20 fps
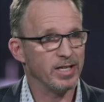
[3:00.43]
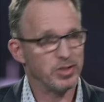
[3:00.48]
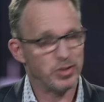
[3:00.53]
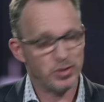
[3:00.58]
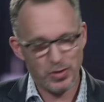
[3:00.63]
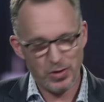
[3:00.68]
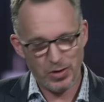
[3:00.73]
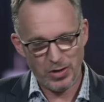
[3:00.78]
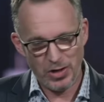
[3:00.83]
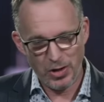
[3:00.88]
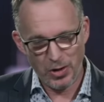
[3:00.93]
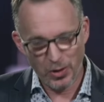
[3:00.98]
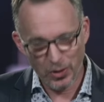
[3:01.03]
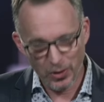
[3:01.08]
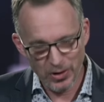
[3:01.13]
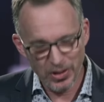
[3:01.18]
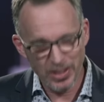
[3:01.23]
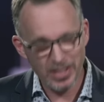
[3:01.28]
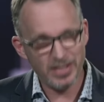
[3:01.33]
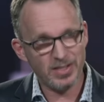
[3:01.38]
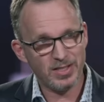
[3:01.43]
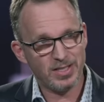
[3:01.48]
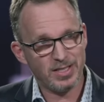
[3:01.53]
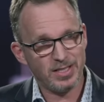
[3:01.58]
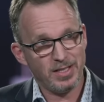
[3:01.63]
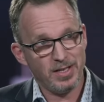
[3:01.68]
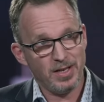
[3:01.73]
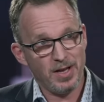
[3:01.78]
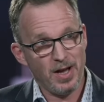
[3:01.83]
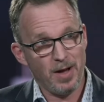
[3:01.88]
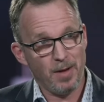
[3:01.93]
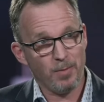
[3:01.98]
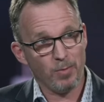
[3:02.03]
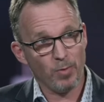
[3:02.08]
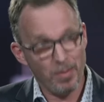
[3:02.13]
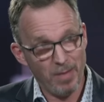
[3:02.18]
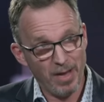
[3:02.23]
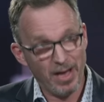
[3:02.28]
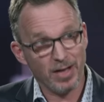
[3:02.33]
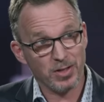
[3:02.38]
as the earnings Um,
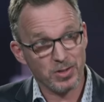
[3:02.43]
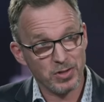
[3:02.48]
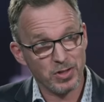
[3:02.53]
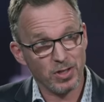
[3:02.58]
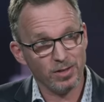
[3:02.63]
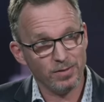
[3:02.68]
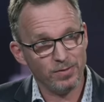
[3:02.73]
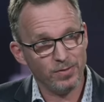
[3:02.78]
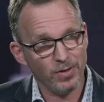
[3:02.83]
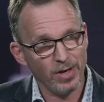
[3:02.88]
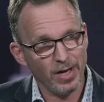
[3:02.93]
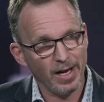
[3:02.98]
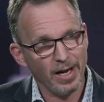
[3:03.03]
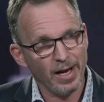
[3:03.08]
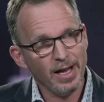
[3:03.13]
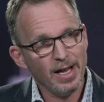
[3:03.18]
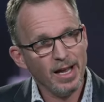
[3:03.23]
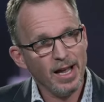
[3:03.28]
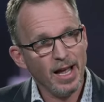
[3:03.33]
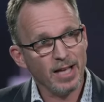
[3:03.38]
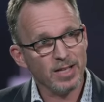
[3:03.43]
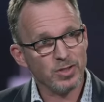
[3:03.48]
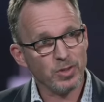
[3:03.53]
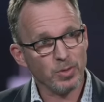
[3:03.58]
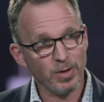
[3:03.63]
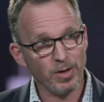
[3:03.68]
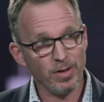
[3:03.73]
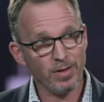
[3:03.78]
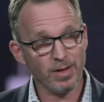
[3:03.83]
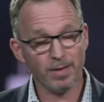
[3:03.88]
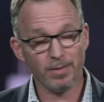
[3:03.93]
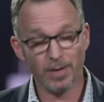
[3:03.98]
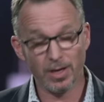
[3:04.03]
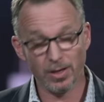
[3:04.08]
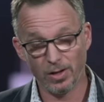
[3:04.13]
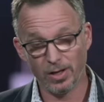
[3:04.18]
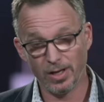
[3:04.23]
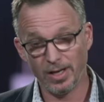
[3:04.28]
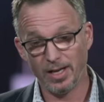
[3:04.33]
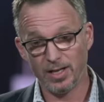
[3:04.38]
remain on solid footing. And so when you think
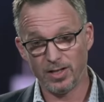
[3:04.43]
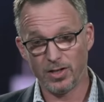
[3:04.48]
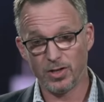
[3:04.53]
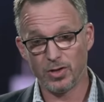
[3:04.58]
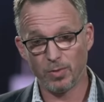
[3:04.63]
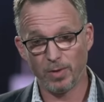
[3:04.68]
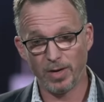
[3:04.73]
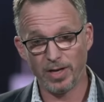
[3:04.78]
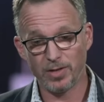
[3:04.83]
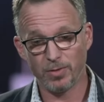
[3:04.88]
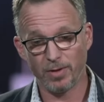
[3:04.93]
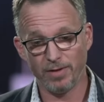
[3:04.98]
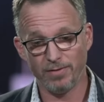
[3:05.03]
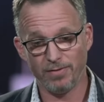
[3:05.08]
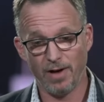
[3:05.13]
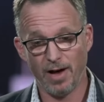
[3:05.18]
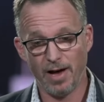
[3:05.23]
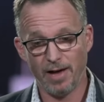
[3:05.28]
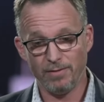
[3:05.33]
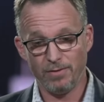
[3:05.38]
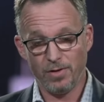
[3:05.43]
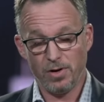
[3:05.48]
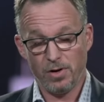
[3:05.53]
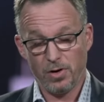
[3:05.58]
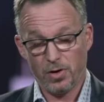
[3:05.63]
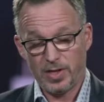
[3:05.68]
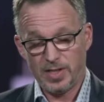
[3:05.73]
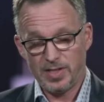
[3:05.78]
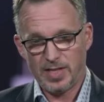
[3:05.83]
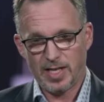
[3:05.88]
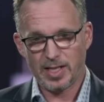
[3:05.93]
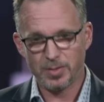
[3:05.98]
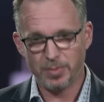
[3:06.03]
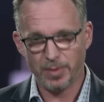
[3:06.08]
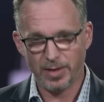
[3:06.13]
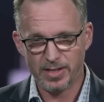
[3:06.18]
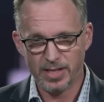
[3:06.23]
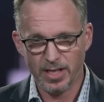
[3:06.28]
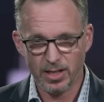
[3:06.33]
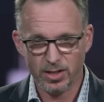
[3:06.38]
about looking into twenty twenty-five earnings
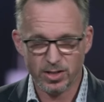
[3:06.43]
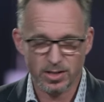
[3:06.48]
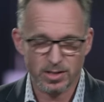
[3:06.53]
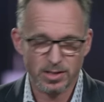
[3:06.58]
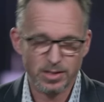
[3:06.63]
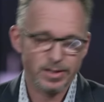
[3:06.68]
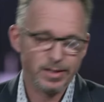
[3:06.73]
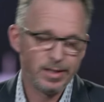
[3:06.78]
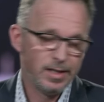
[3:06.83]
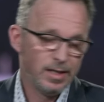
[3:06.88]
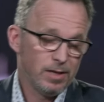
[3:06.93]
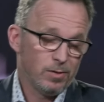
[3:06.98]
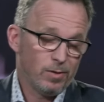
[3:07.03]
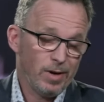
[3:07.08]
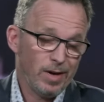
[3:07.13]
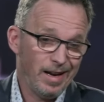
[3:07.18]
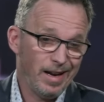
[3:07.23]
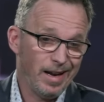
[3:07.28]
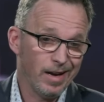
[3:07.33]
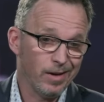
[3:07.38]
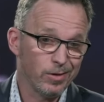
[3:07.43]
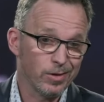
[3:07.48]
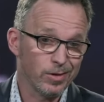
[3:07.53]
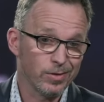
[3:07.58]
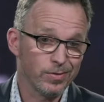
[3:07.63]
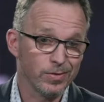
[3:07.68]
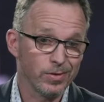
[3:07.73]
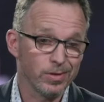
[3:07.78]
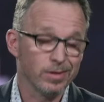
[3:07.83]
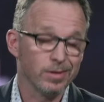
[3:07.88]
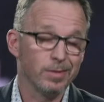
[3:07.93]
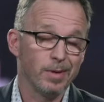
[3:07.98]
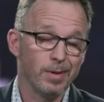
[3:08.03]
expectations, right now they're for